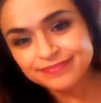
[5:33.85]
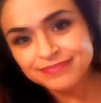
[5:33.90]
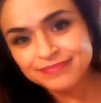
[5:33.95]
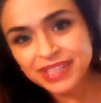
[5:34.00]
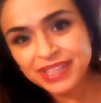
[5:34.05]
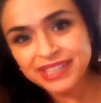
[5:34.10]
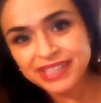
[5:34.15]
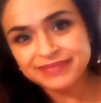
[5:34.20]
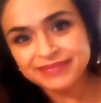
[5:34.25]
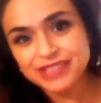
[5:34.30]

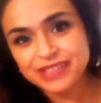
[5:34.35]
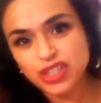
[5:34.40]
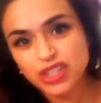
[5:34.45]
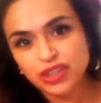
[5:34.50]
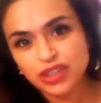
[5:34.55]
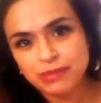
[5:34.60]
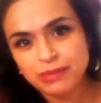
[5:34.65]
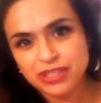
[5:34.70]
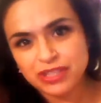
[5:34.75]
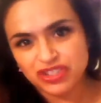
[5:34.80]
But
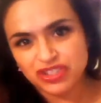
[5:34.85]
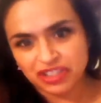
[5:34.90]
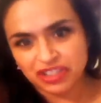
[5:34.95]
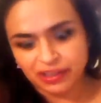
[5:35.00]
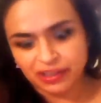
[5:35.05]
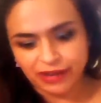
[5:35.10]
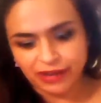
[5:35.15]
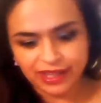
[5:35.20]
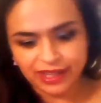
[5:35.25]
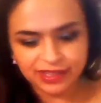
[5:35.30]
slowly but
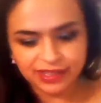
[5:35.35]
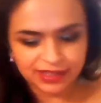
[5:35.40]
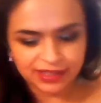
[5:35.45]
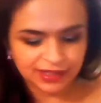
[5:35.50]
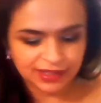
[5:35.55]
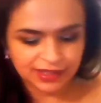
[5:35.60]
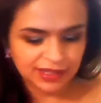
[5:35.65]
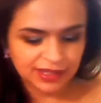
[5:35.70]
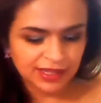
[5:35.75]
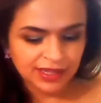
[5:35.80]
surely, right?
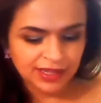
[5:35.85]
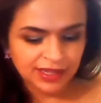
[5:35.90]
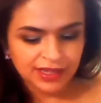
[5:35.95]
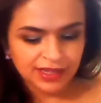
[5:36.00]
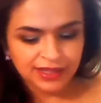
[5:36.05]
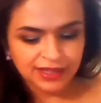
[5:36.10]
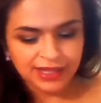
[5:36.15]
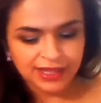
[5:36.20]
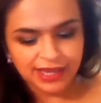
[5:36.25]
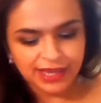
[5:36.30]

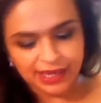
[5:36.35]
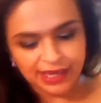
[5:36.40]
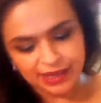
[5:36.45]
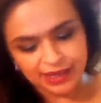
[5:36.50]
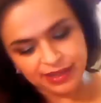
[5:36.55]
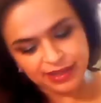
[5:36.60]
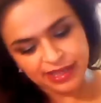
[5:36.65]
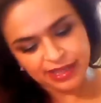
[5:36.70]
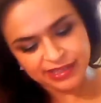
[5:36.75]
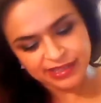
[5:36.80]
Okay,
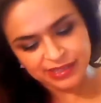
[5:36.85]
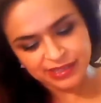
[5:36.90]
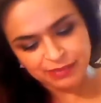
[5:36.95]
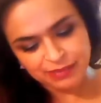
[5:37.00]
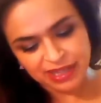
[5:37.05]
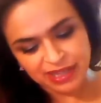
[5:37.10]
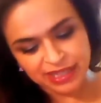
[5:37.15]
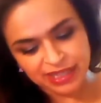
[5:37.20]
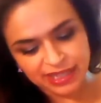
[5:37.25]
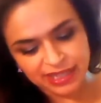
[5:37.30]
next is
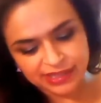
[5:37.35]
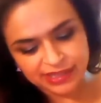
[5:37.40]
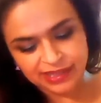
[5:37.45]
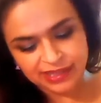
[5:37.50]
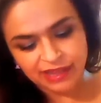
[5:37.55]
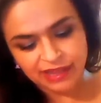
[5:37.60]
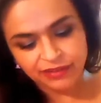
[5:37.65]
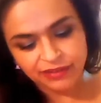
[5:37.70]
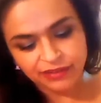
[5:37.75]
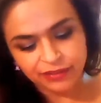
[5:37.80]
my NYX
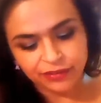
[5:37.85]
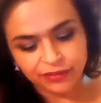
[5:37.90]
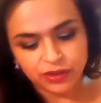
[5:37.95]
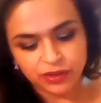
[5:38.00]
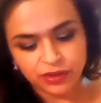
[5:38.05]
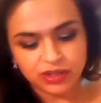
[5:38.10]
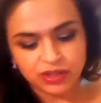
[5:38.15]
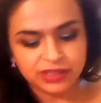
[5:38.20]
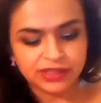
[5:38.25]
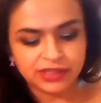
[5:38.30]
Love in
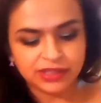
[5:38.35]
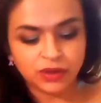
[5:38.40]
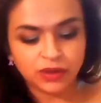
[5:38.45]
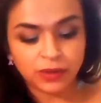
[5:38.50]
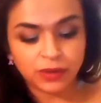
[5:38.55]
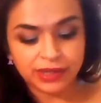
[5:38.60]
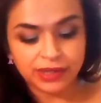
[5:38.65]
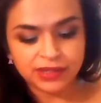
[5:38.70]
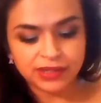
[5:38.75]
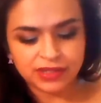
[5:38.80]
Florence
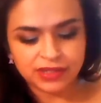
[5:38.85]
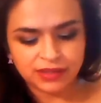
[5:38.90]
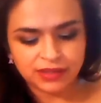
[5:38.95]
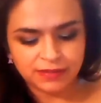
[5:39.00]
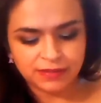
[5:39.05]
Quint,